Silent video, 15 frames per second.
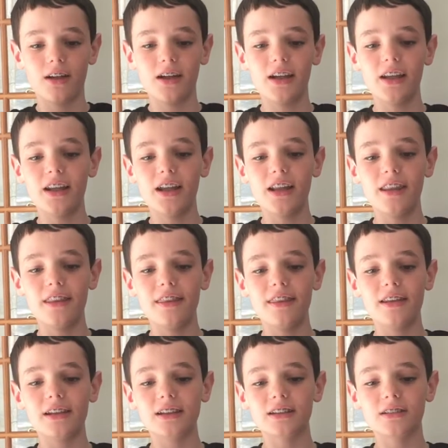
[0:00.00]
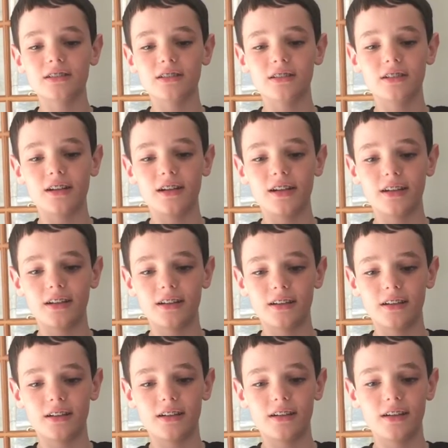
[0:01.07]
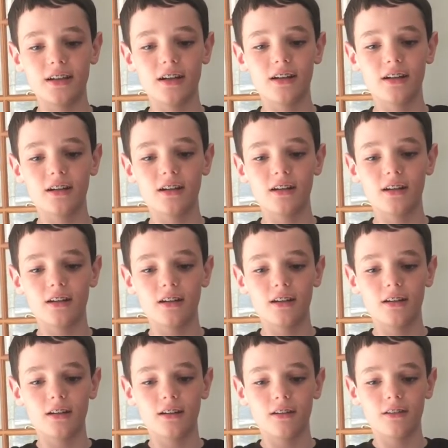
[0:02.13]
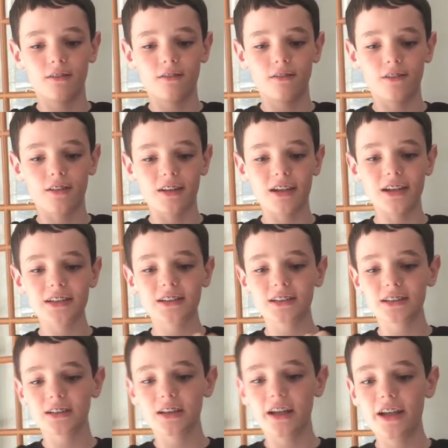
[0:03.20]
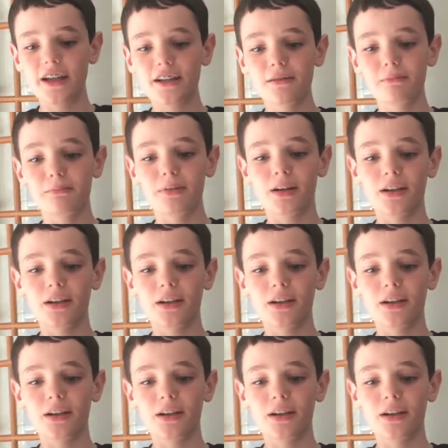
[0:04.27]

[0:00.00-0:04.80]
and then this right here for this, but